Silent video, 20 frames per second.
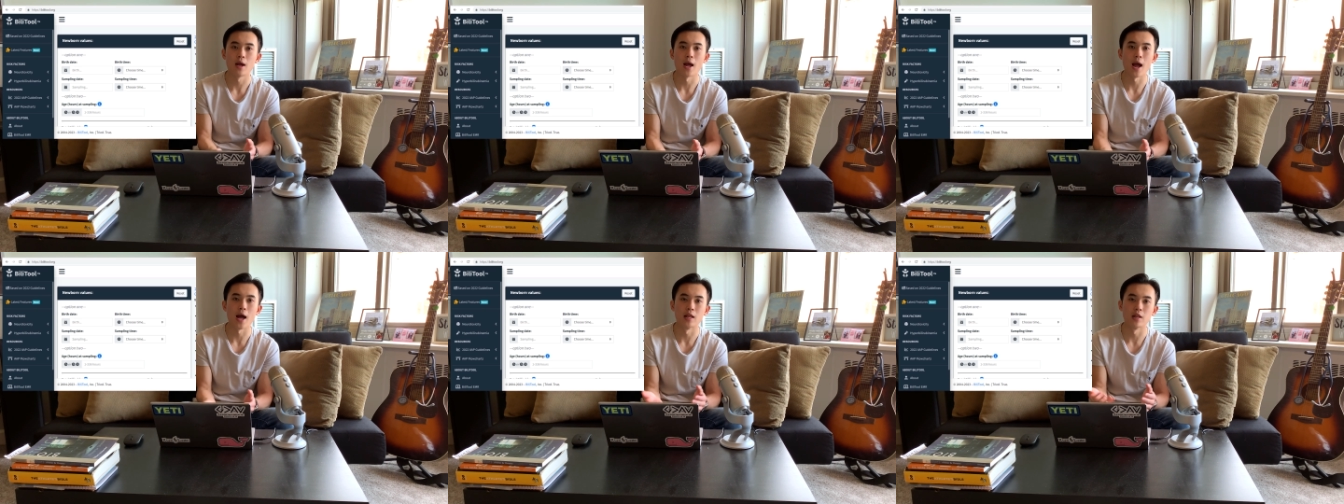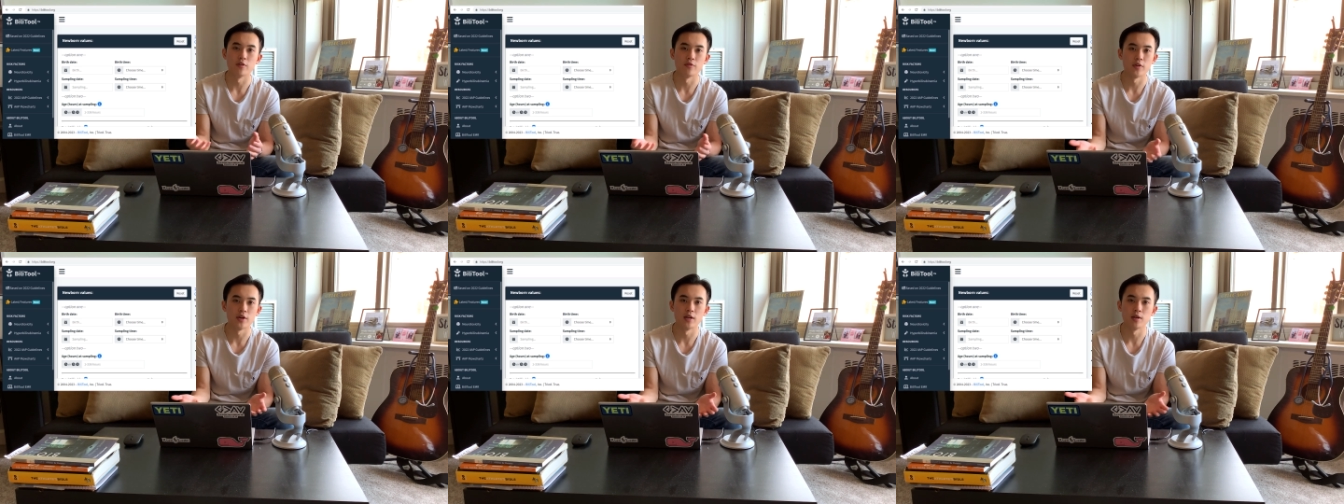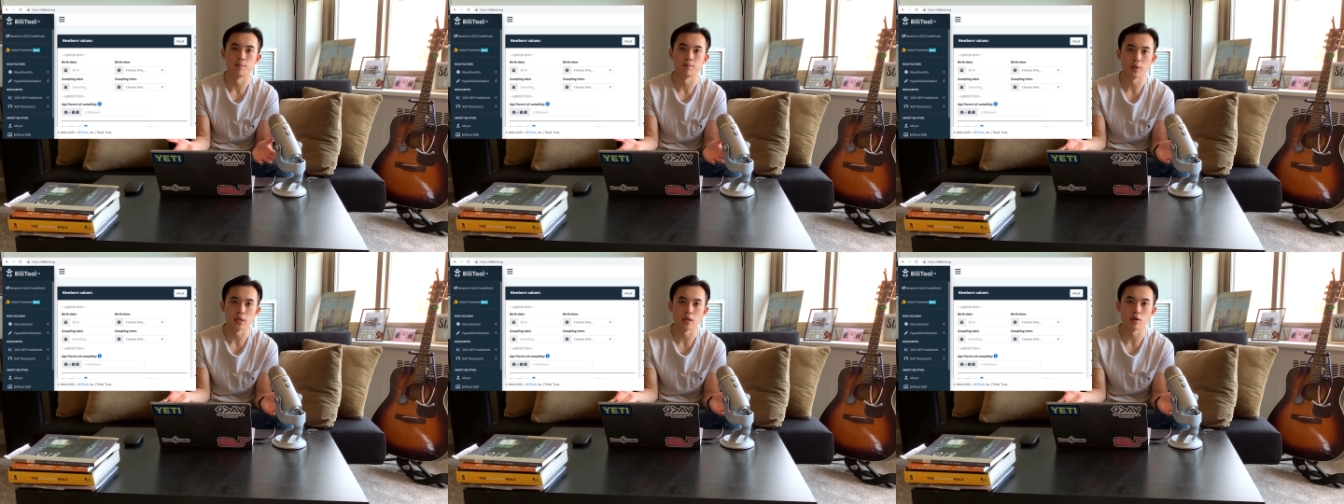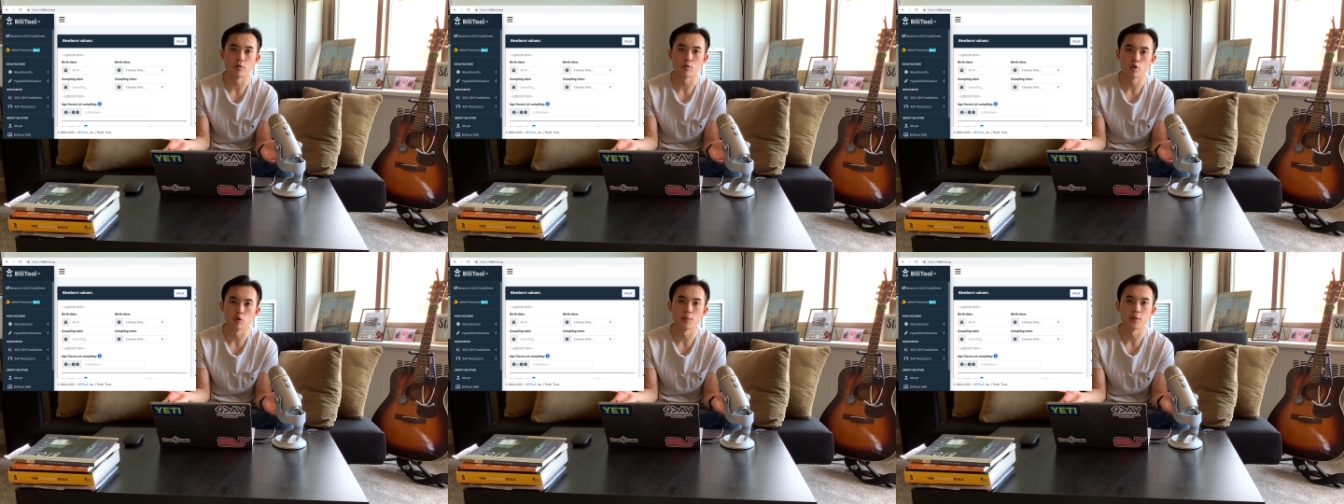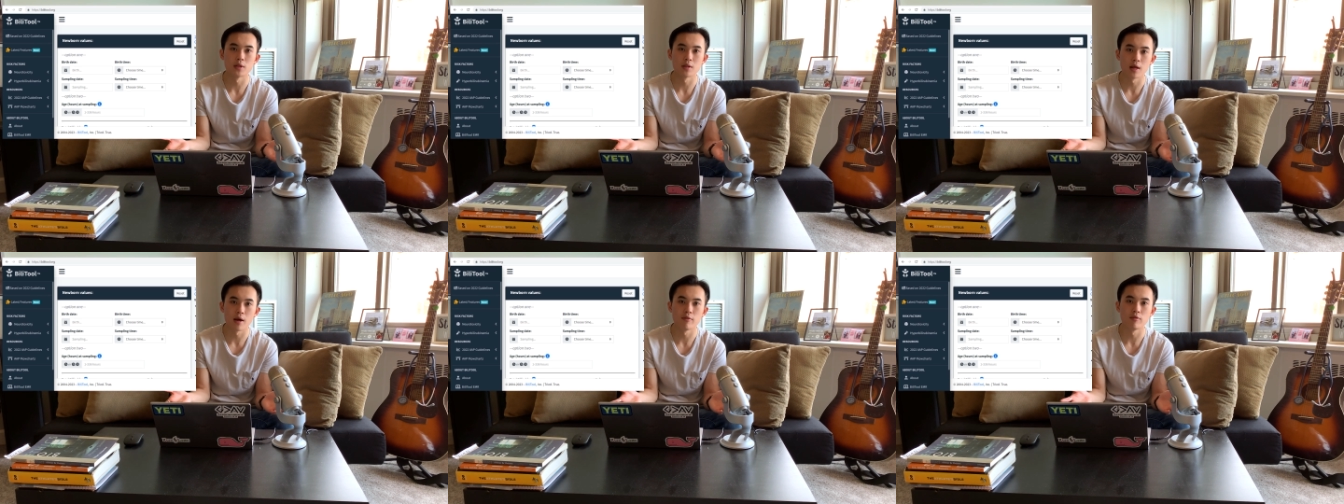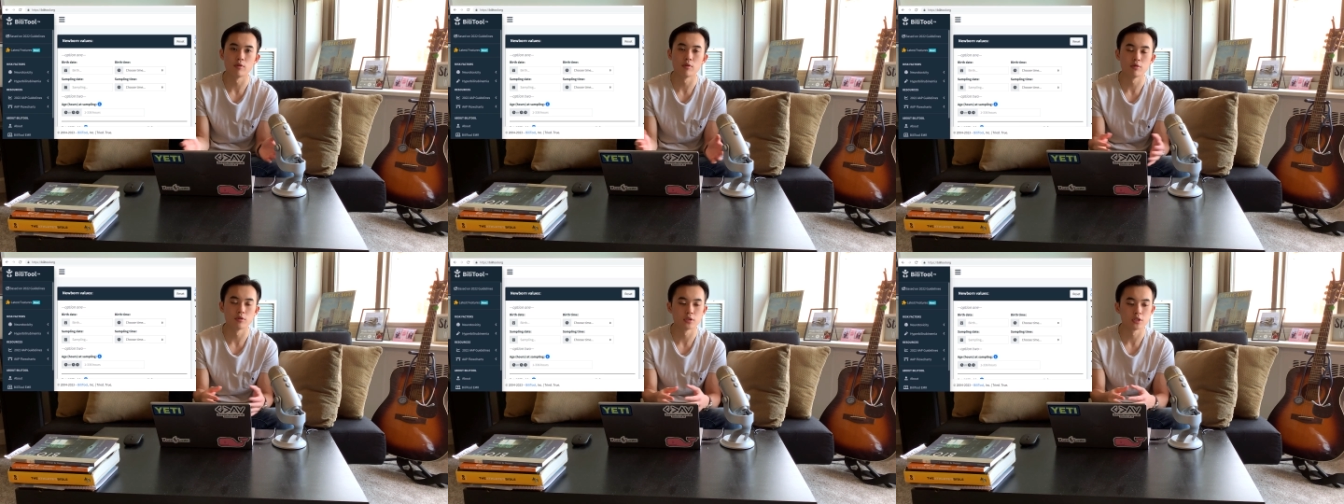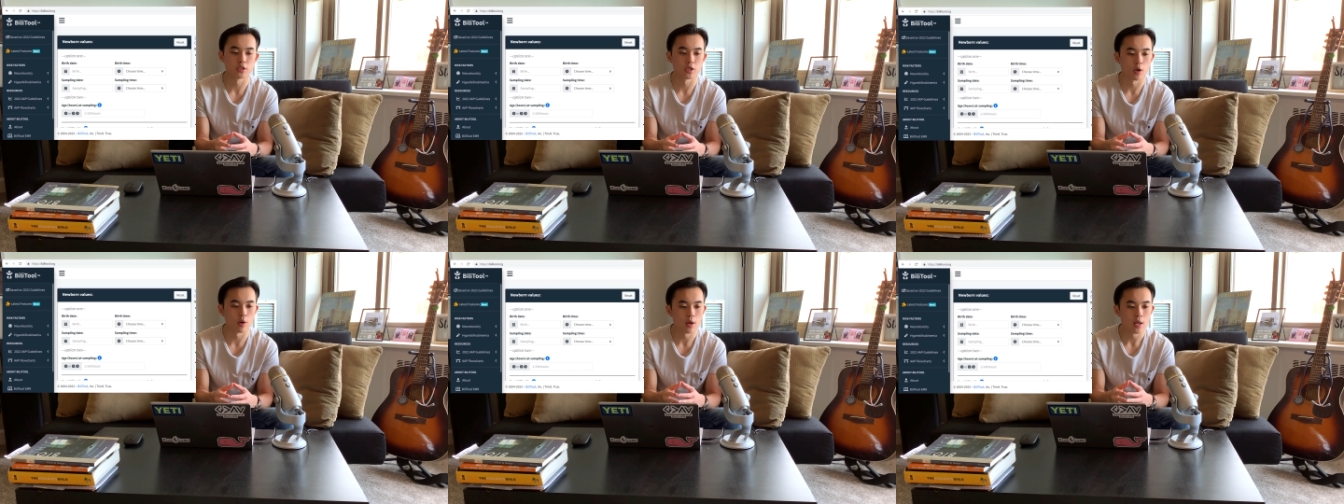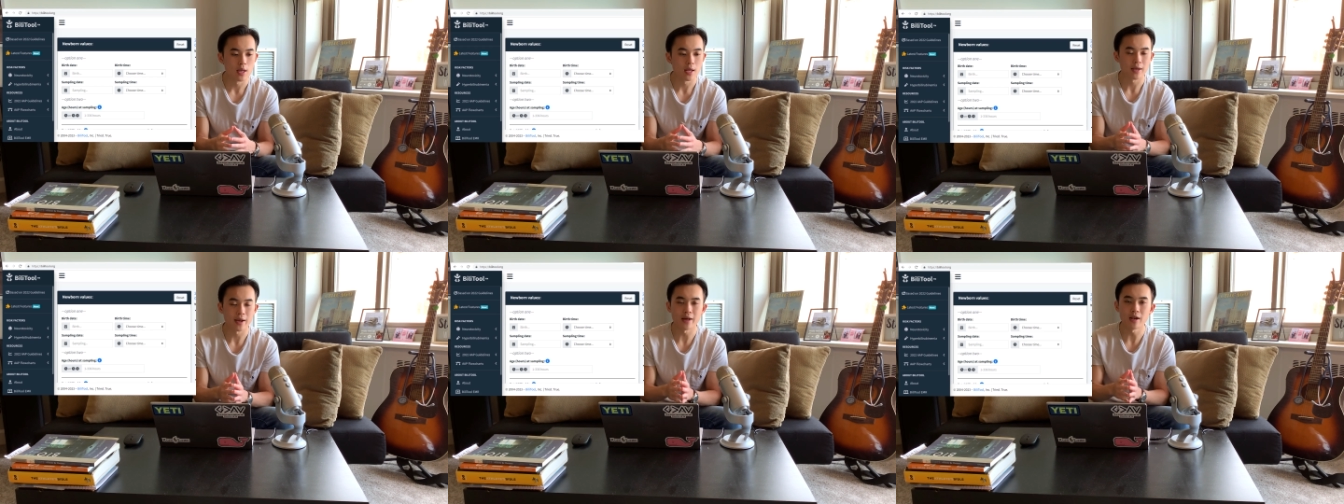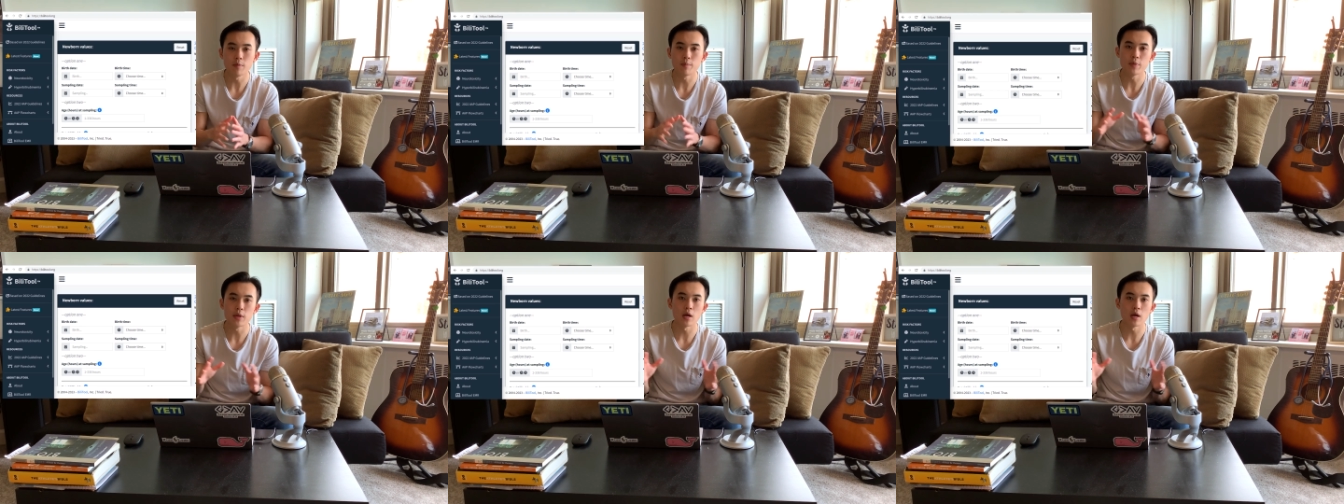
elevated bilirubin levels so kind of